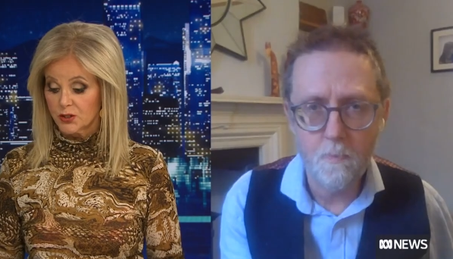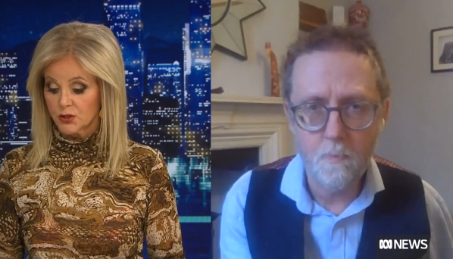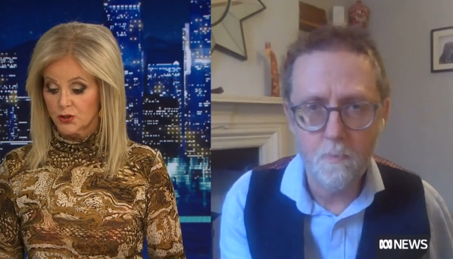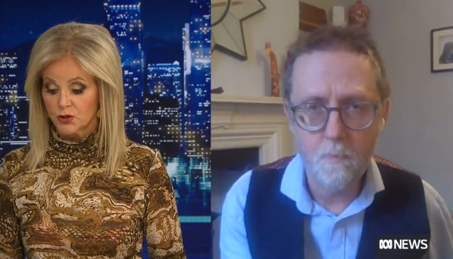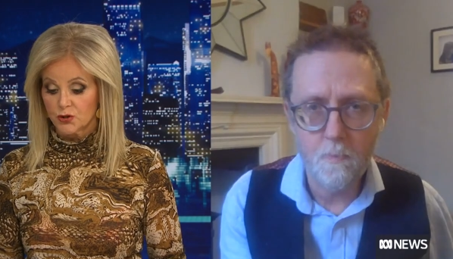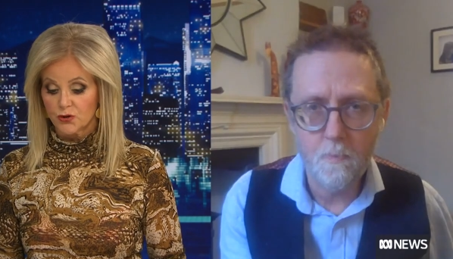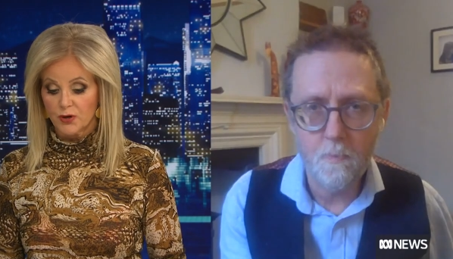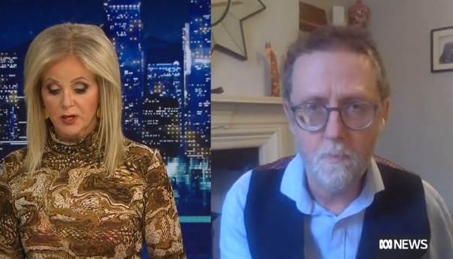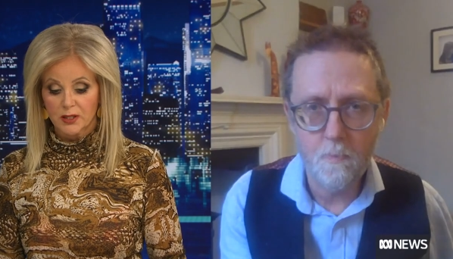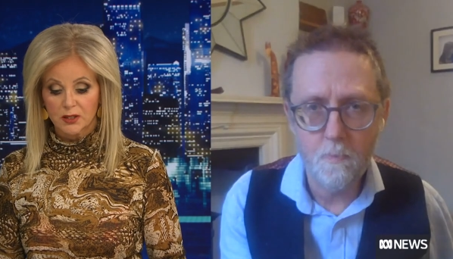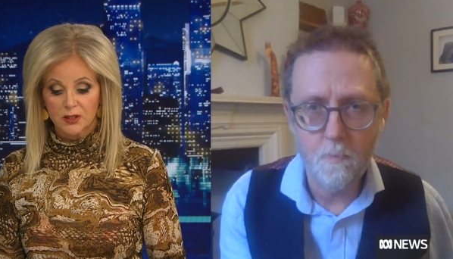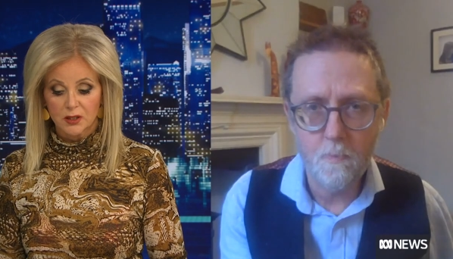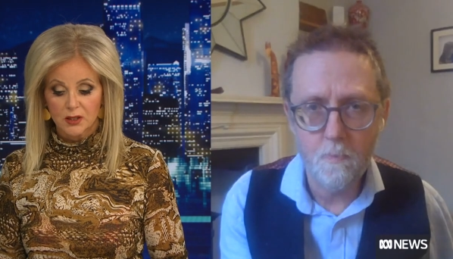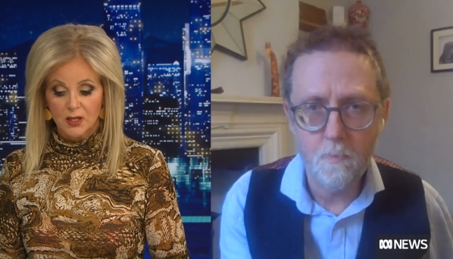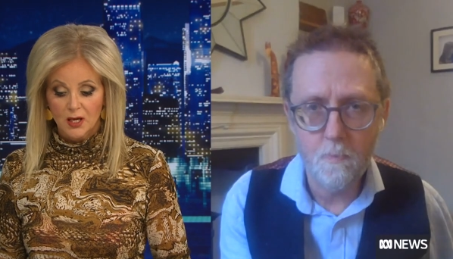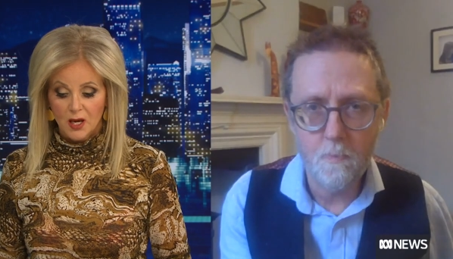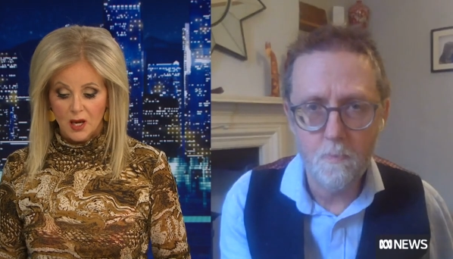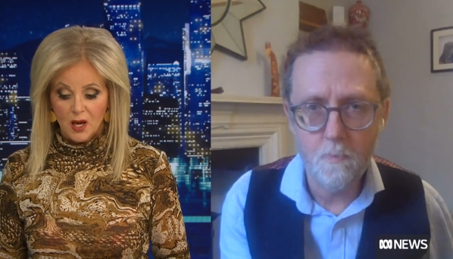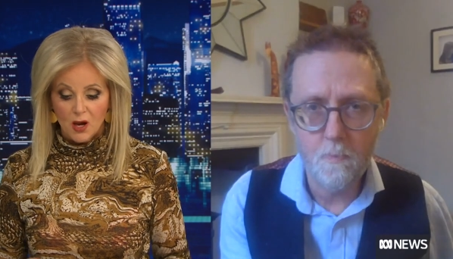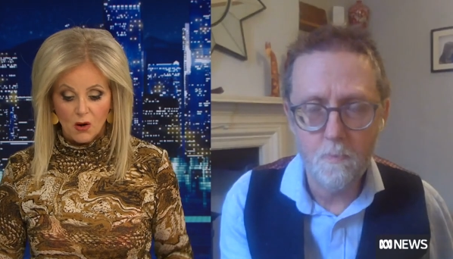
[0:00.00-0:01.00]
Speaker 1: distracted.
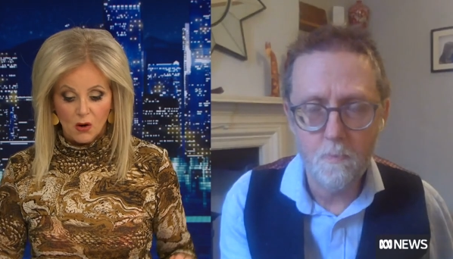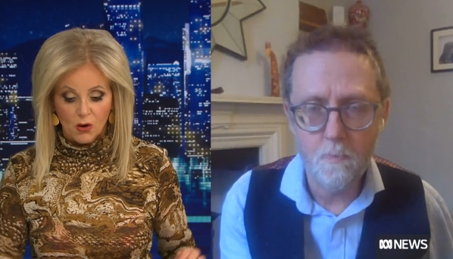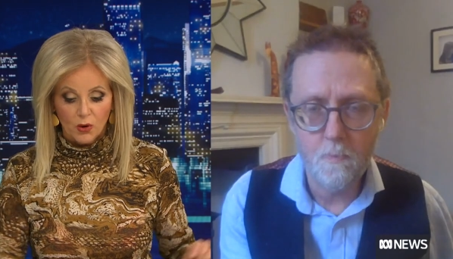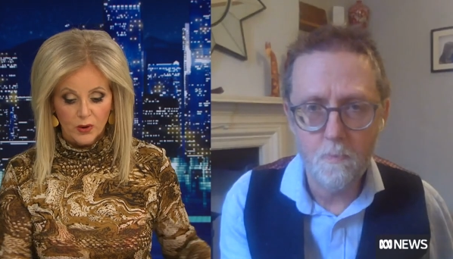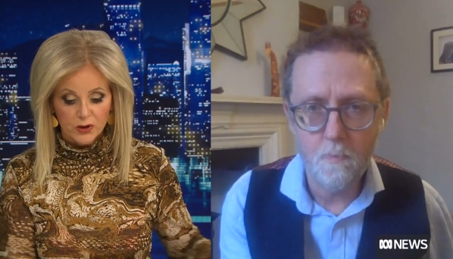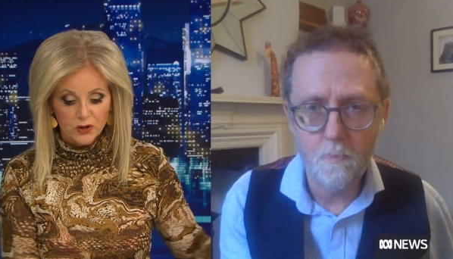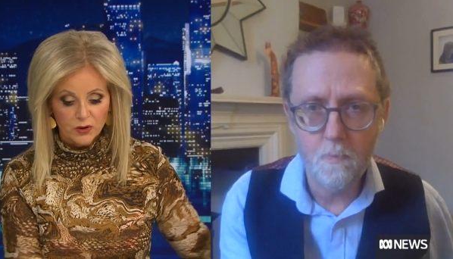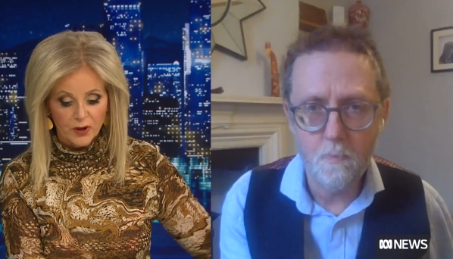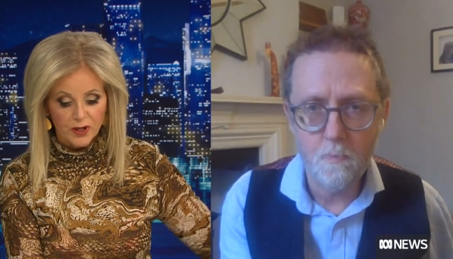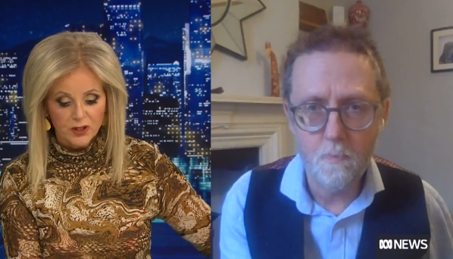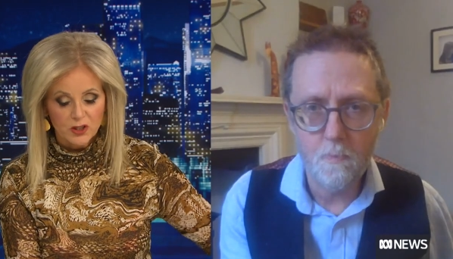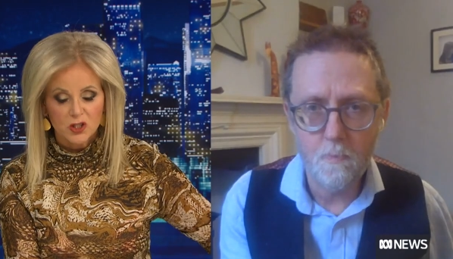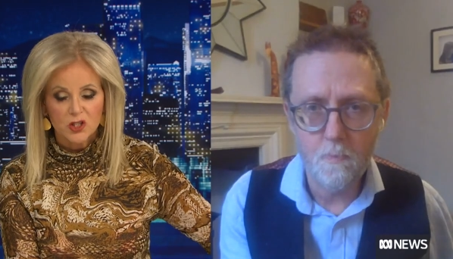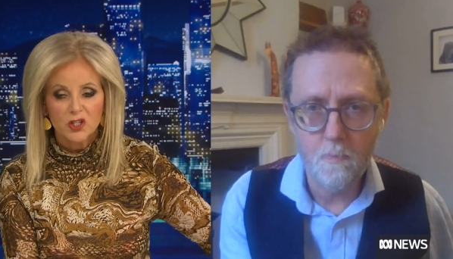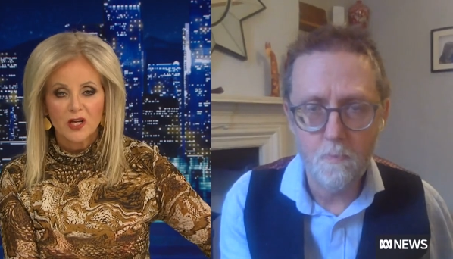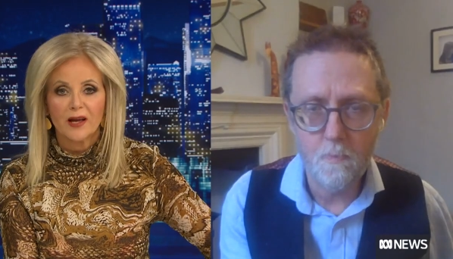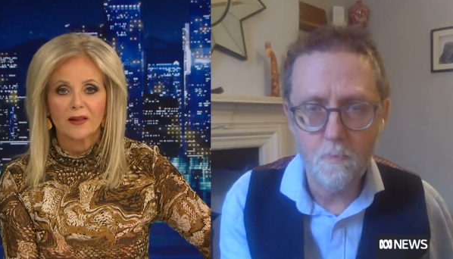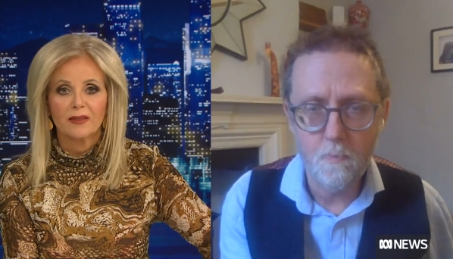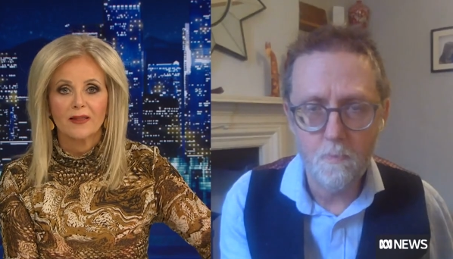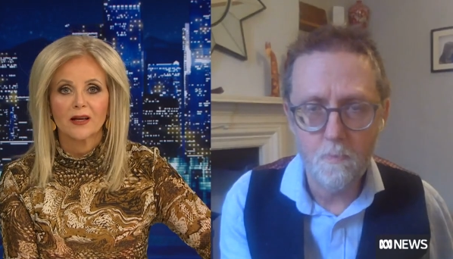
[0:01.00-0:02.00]
Always great to
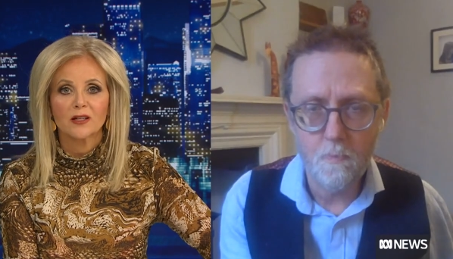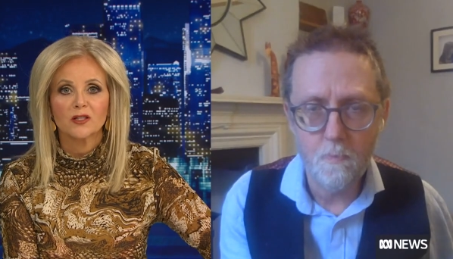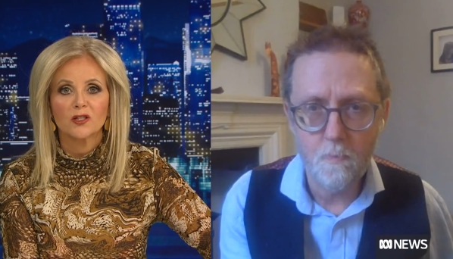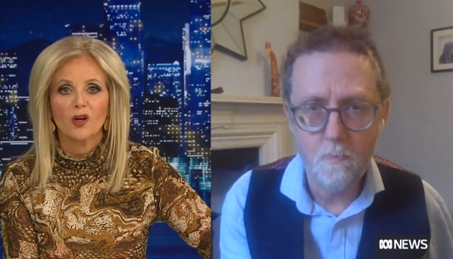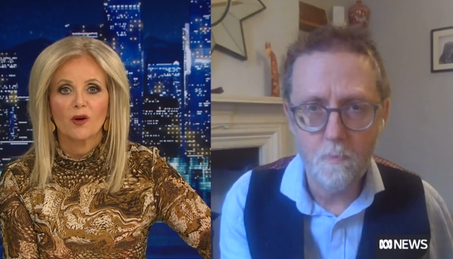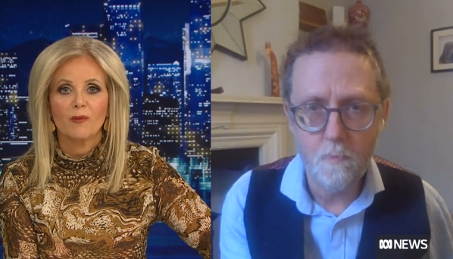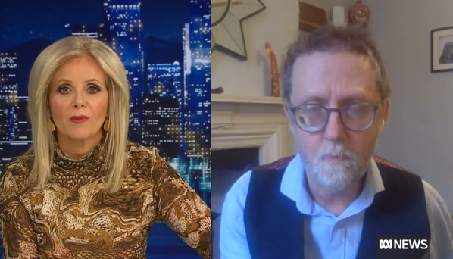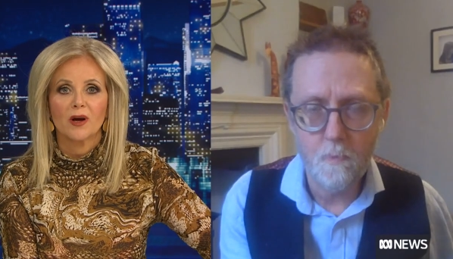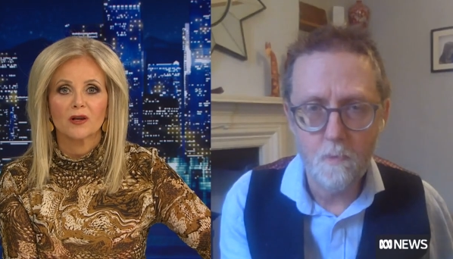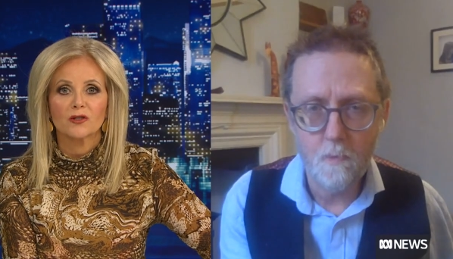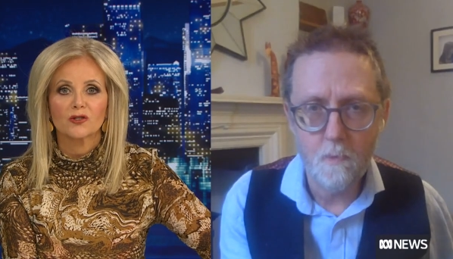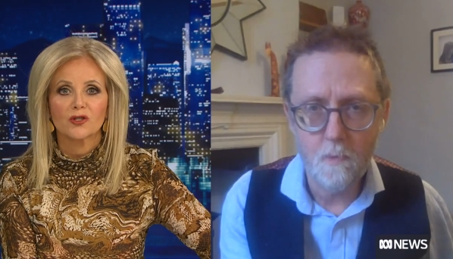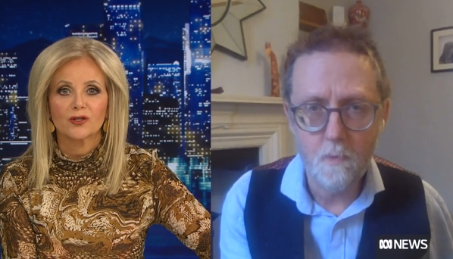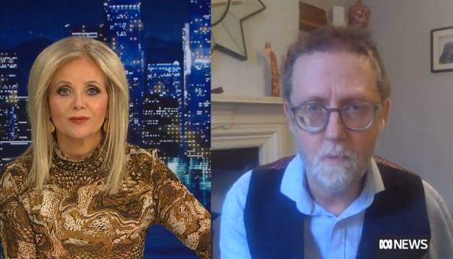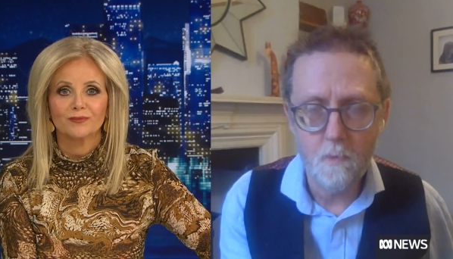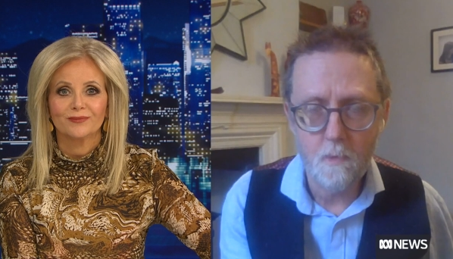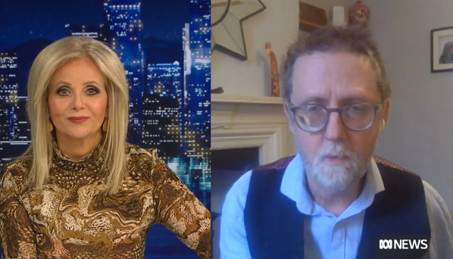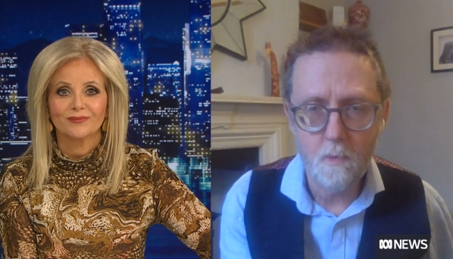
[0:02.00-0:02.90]
chat. Thanks so much.